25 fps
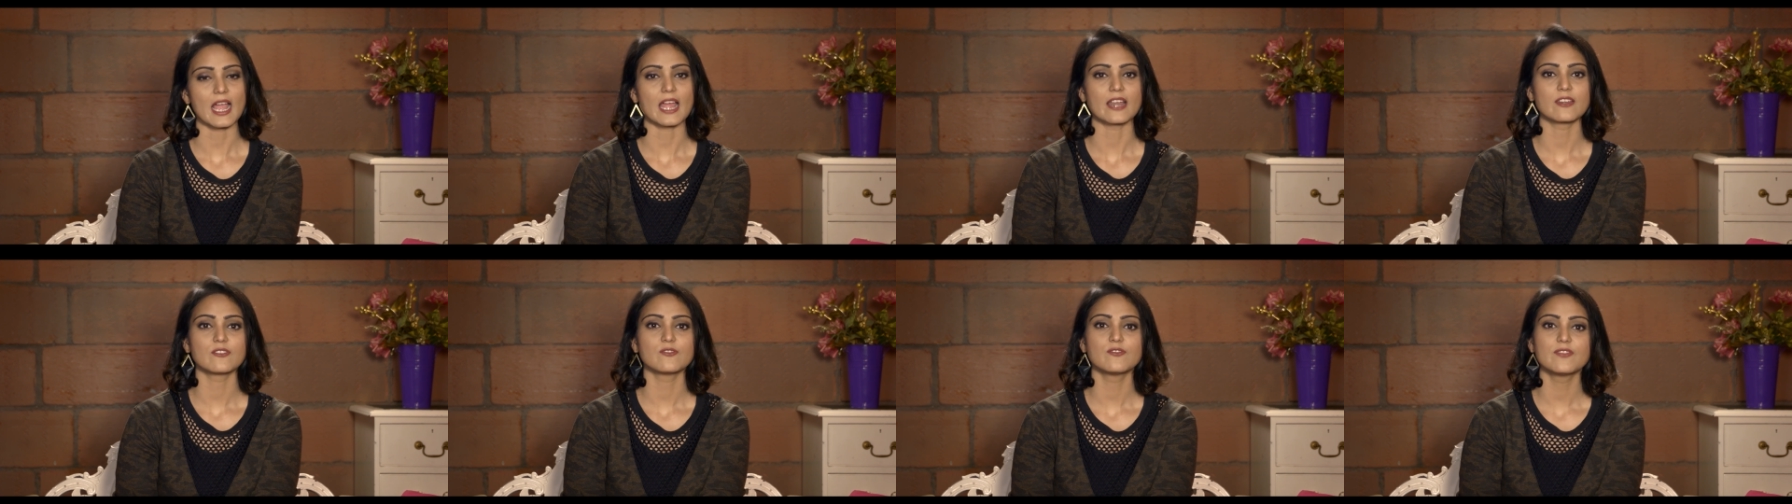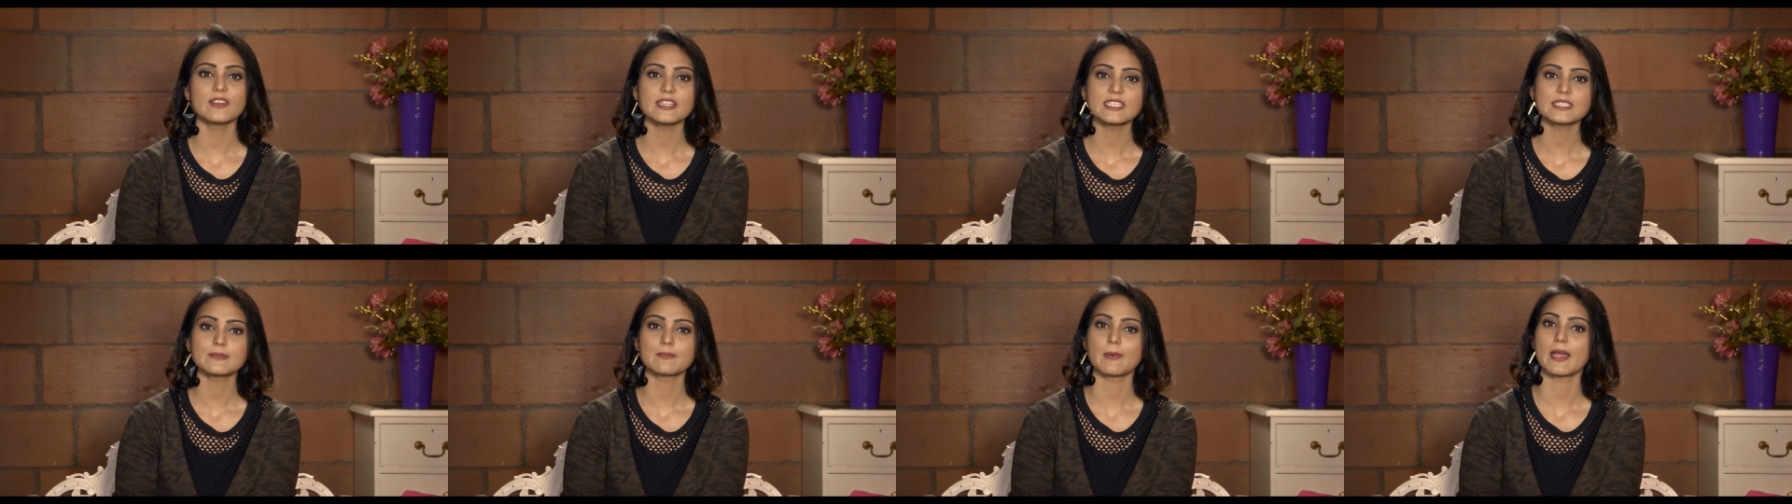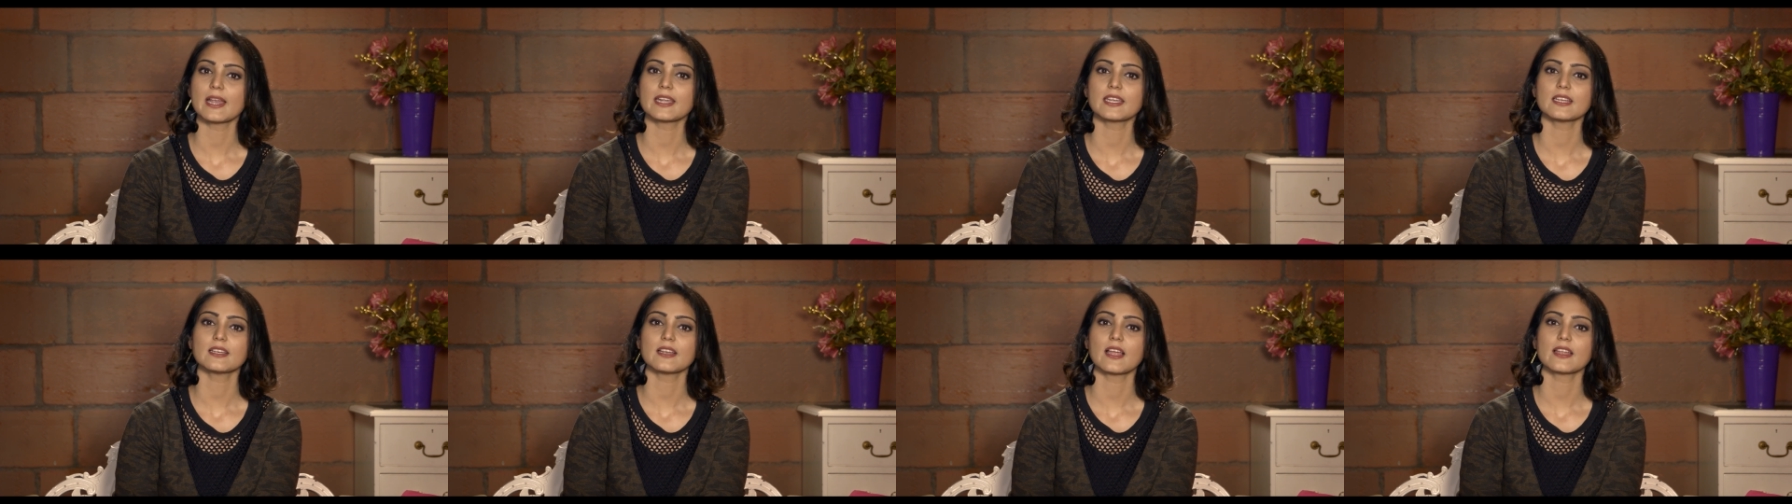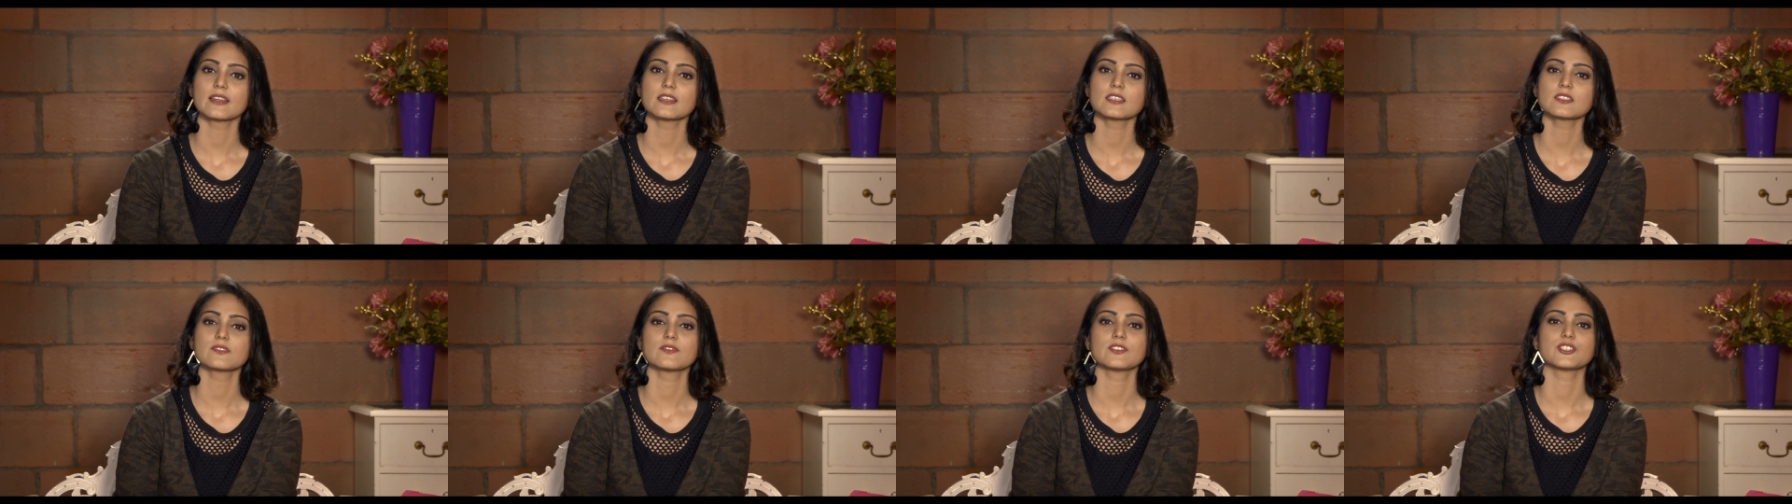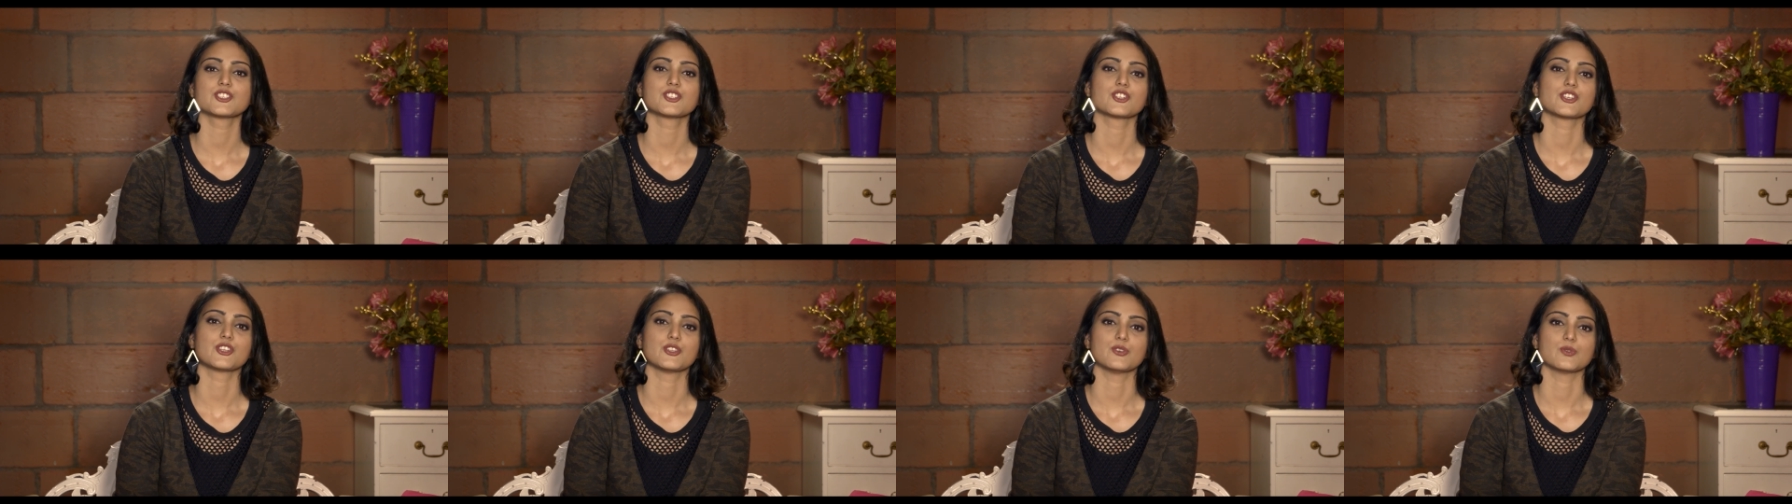and which panty liners we
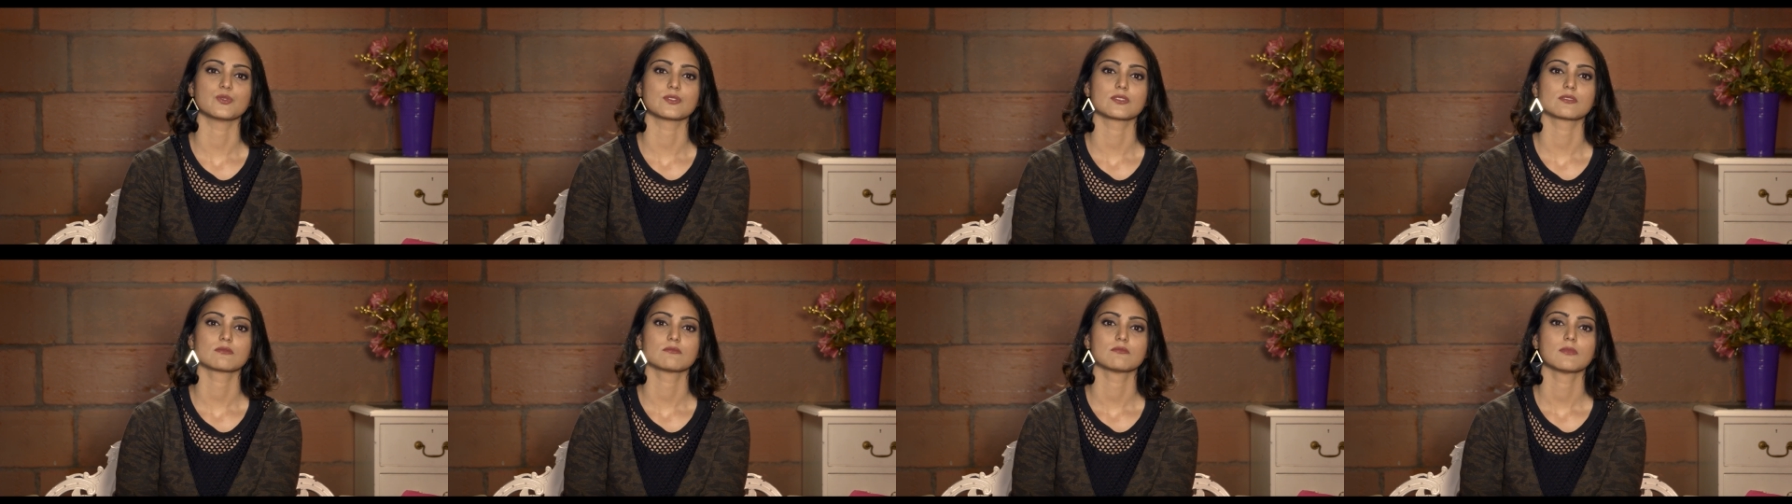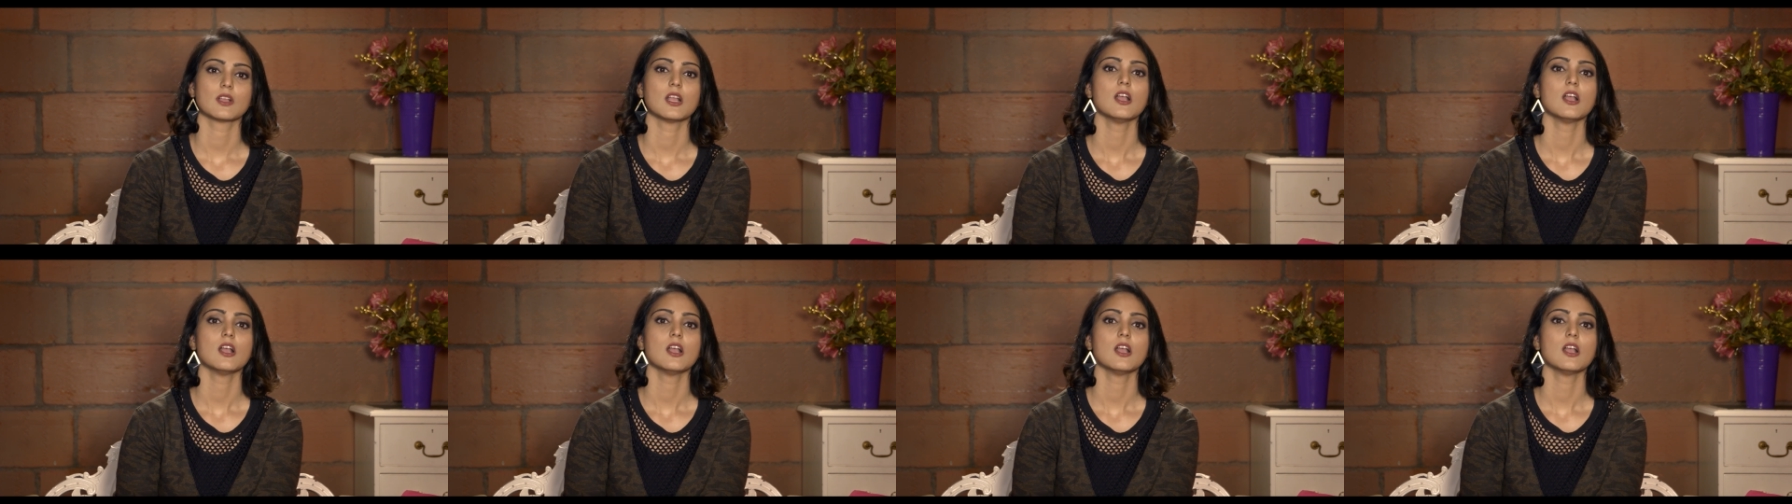should use.